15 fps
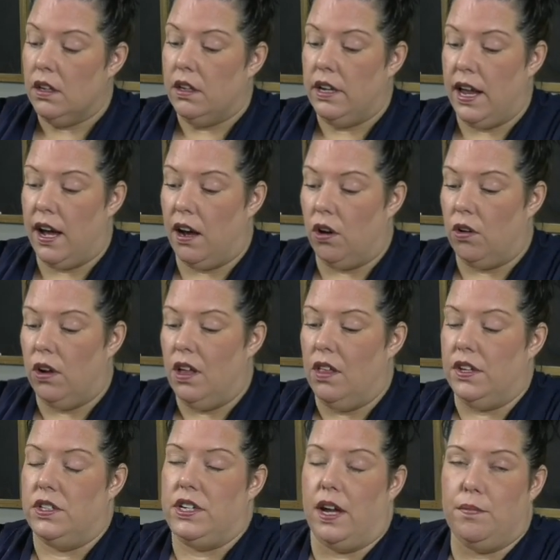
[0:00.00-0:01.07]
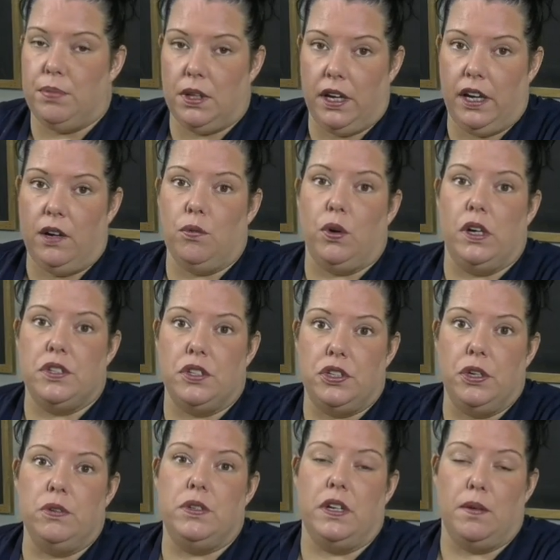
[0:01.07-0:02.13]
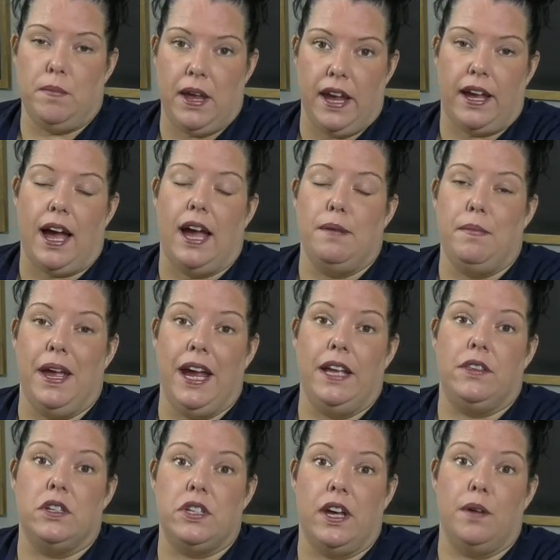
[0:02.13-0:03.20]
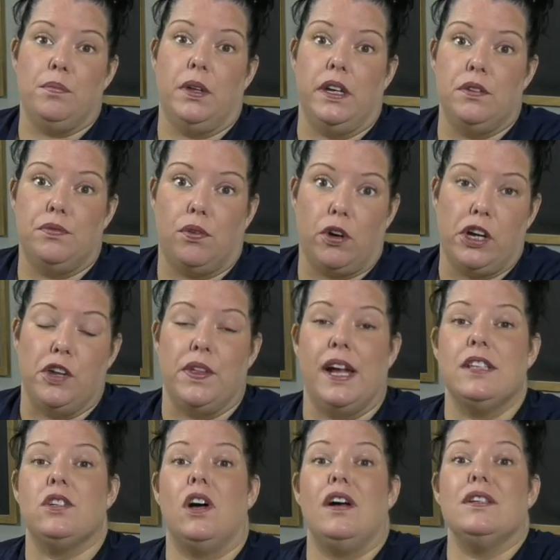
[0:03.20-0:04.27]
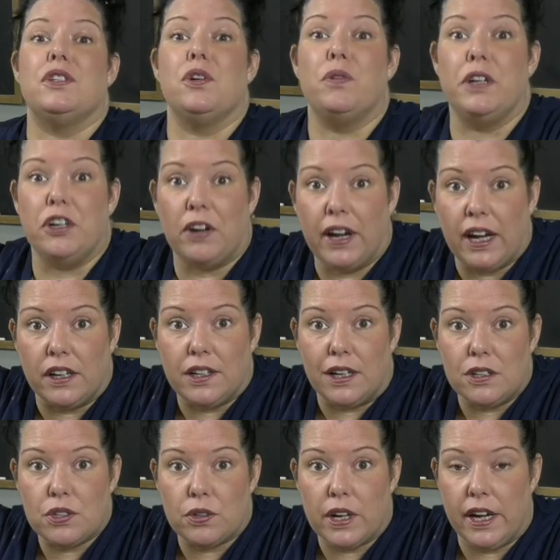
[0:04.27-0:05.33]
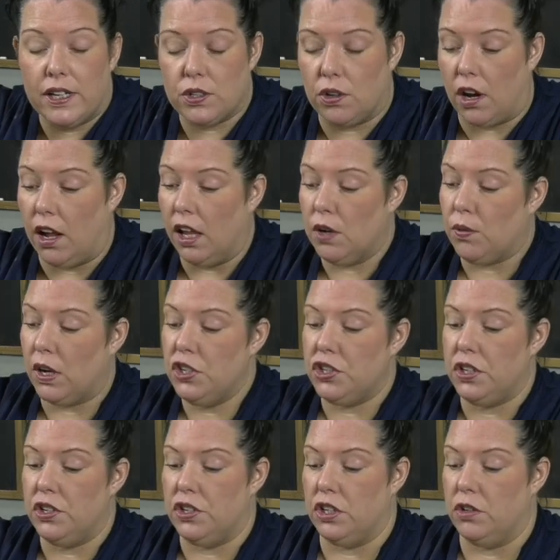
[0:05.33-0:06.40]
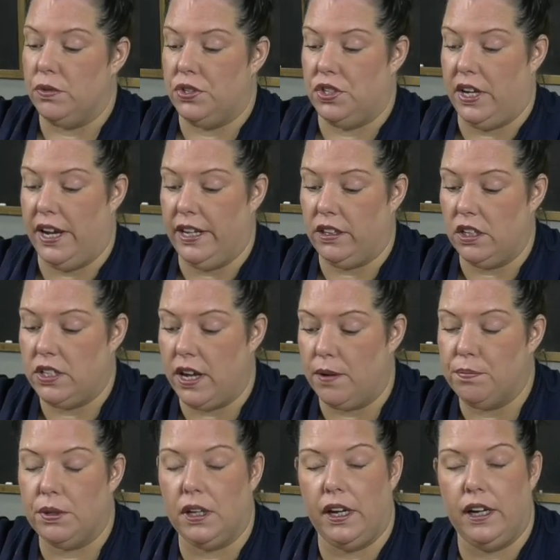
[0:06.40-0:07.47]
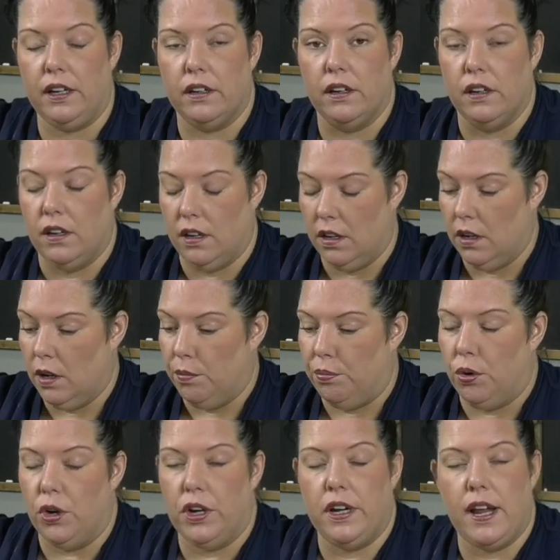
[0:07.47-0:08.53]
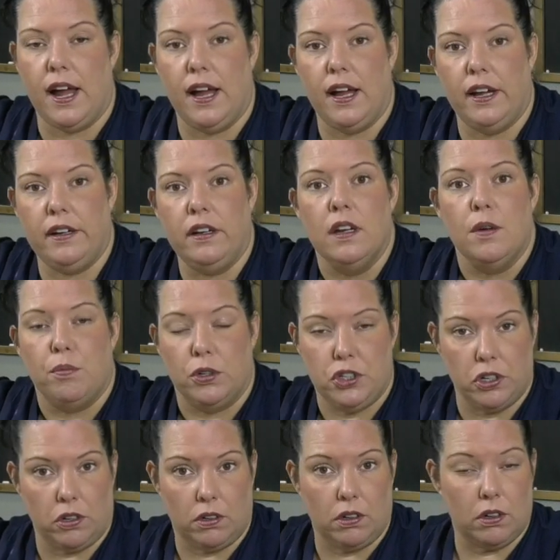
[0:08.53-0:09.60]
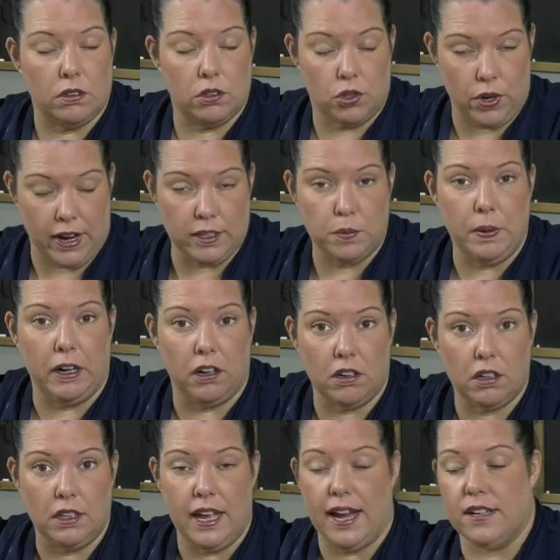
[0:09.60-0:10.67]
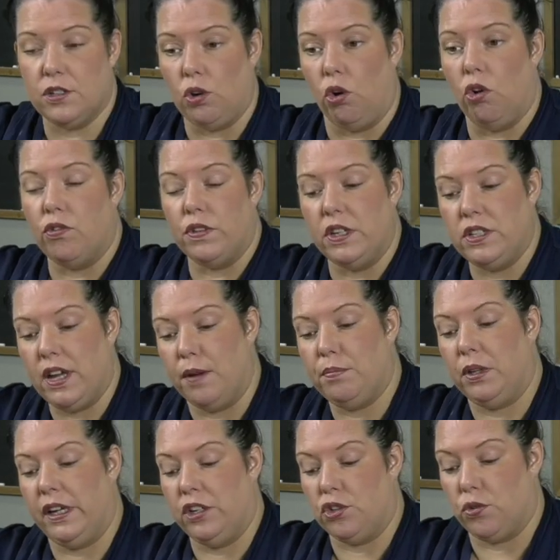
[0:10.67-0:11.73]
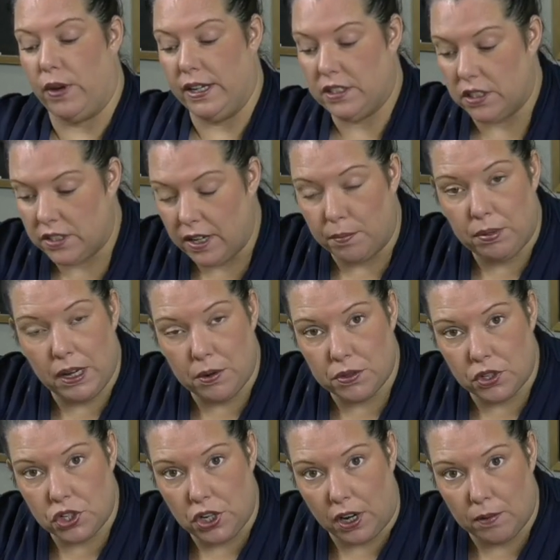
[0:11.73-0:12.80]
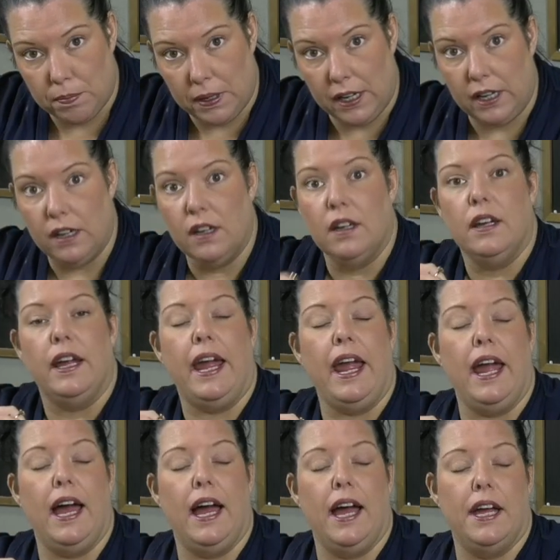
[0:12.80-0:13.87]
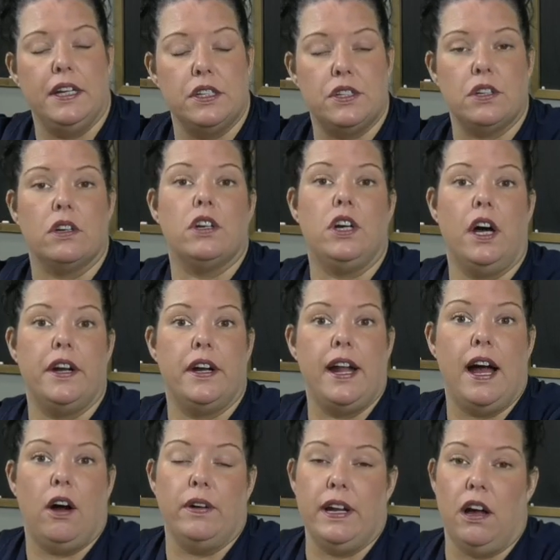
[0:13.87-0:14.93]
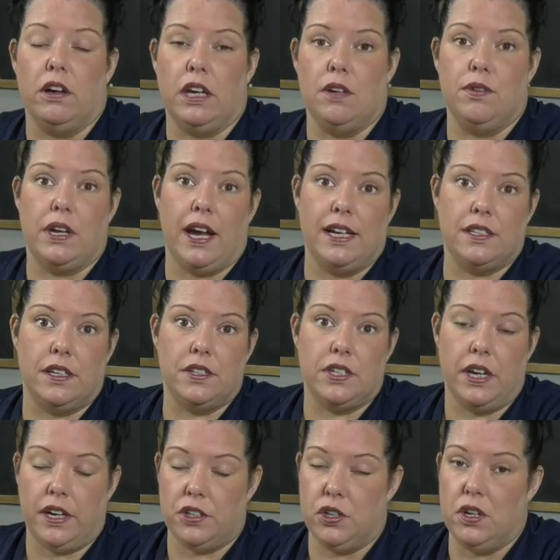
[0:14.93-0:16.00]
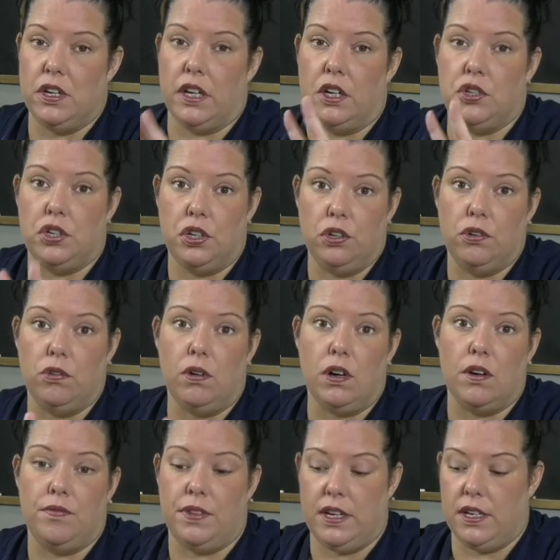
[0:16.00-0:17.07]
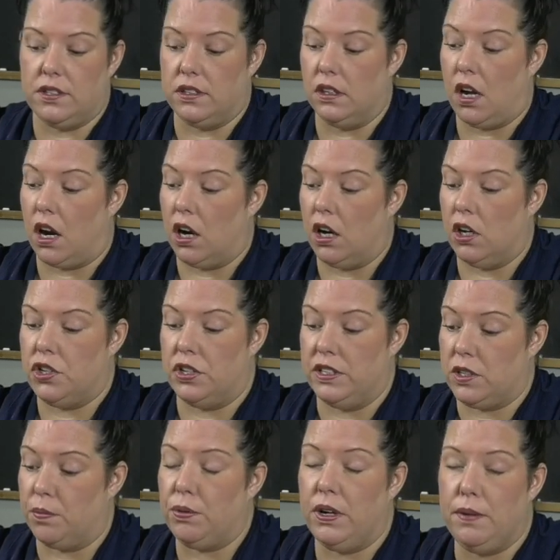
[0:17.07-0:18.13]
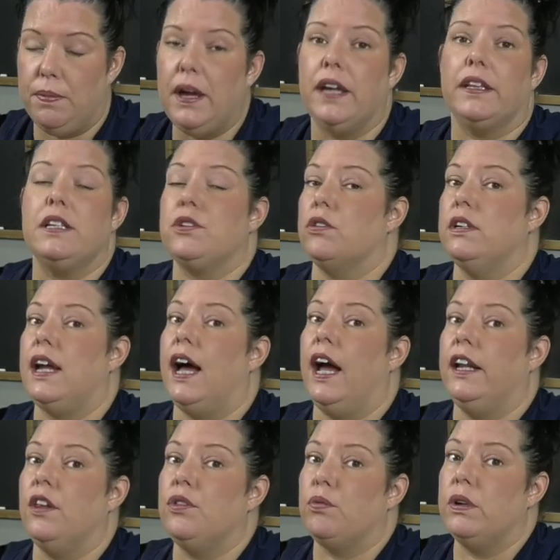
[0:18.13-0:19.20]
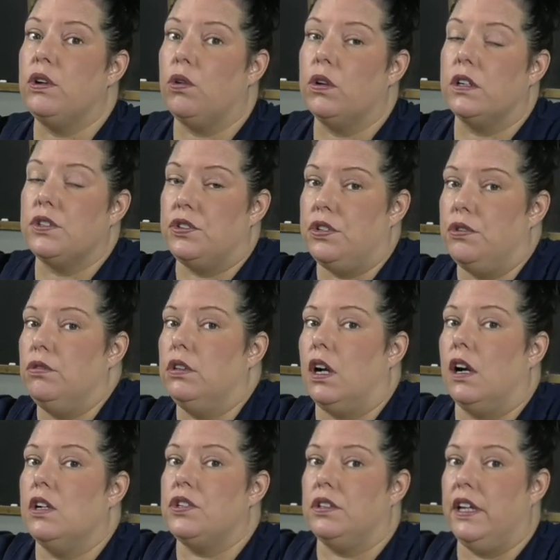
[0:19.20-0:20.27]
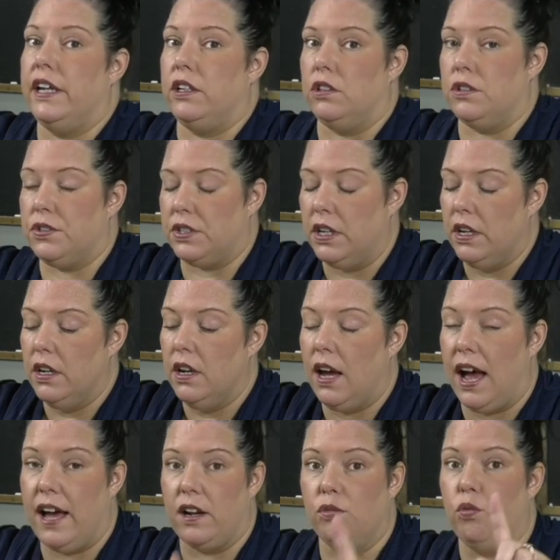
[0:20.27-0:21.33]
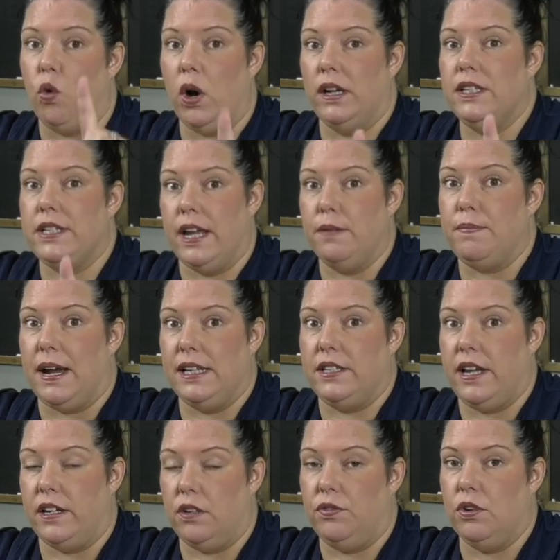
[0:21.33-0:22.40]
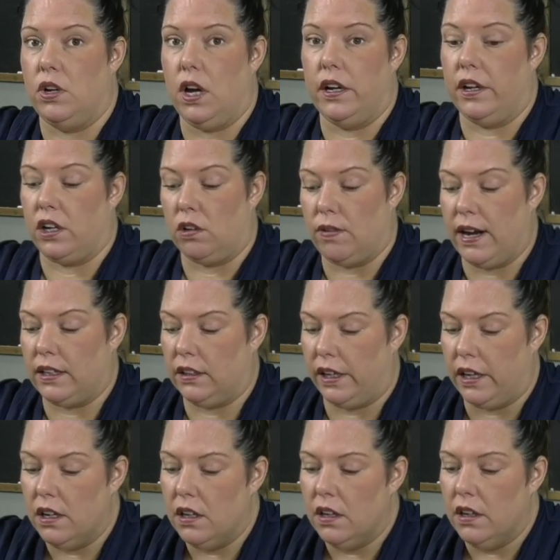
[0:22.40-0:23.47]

Now, the template was a doozy to make. I made the template for you. That's also in your handouts, okay? So all I want you to do is take the template, put it on, put your transparent glass over the template, trace the template with a Sharpie, and cut it out. Now I'll give you guys this hint. You can get 2 of these large, these are pretty big, these are 9 3/4, 2 large ladles out of 1 10x10 if you cut it correctly.